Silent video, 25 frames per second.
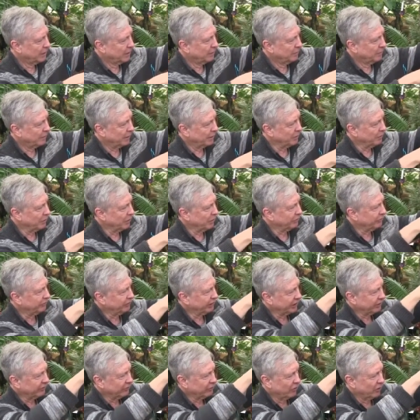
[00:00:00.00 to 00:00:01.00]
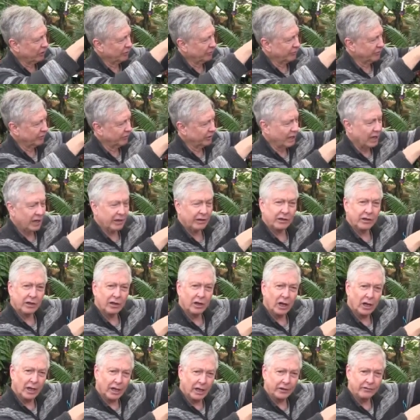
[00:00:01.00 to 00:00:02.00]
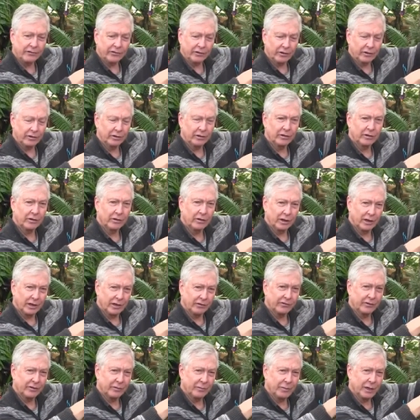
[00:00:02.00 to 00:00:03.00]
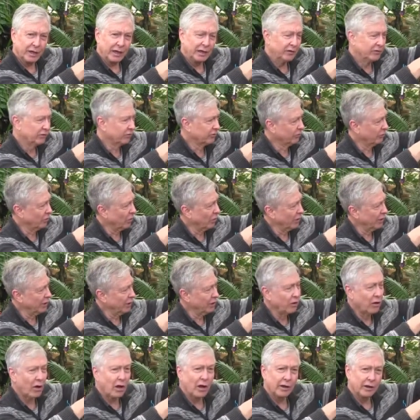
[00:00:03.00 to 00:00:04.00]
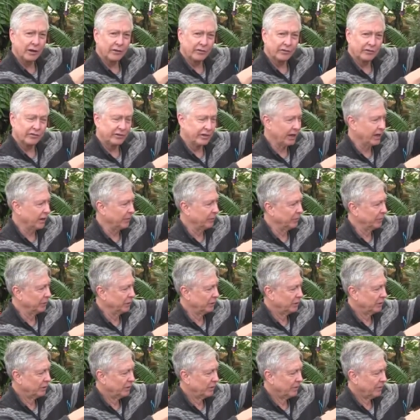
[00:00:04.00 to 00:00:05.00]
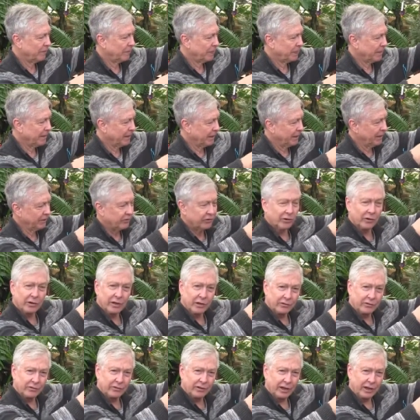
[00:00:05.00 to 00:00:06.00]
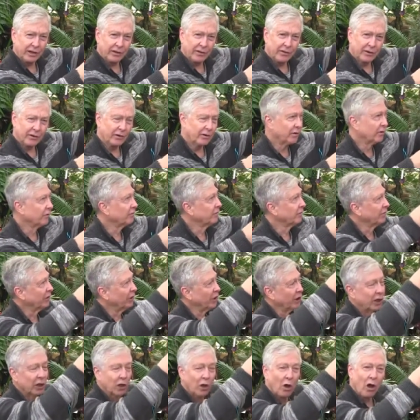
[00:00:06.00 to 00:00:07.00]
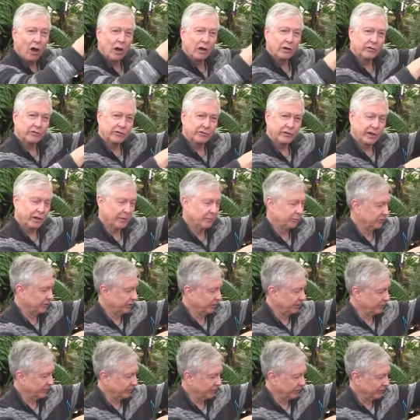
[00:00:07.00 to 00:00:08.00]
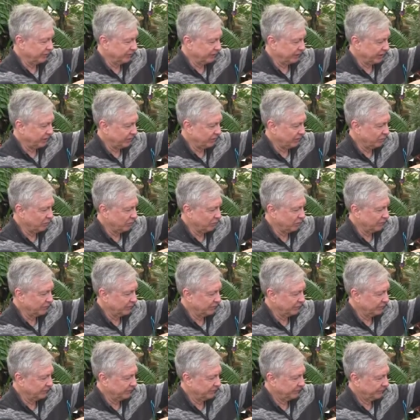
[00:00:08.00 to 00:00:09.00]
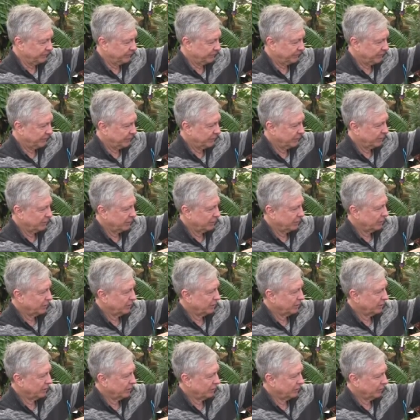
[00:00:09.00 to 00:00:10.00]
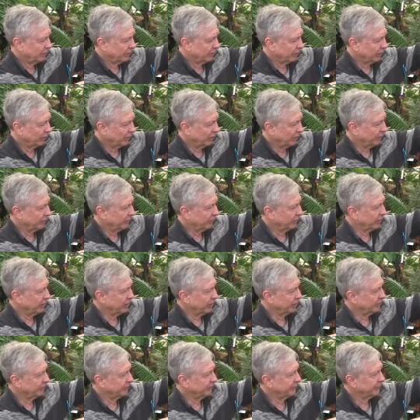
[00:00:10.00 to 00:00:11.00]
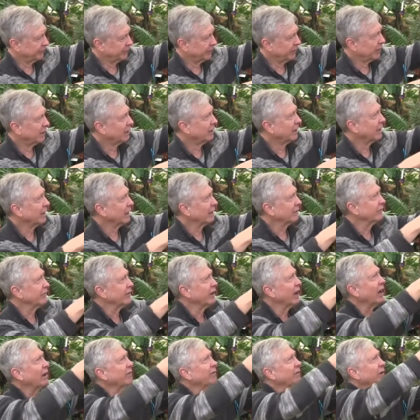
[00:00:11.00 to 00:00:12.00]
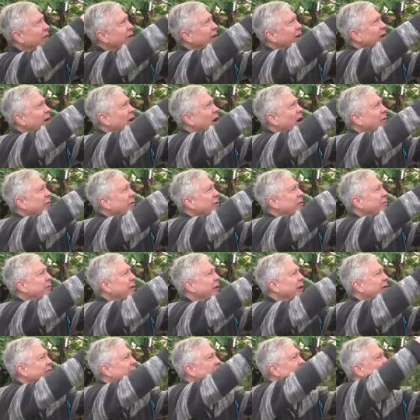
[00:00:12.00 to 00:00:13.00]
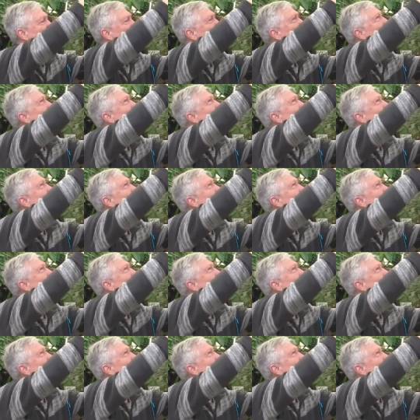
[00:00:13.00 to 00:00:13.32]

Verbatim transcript: but most tectorums are not coalescent. Coalescent means growing along a stem. And as you can see, they're very long stems here for this heteromorpha. So it's a, uh, it's not very common, but it's a great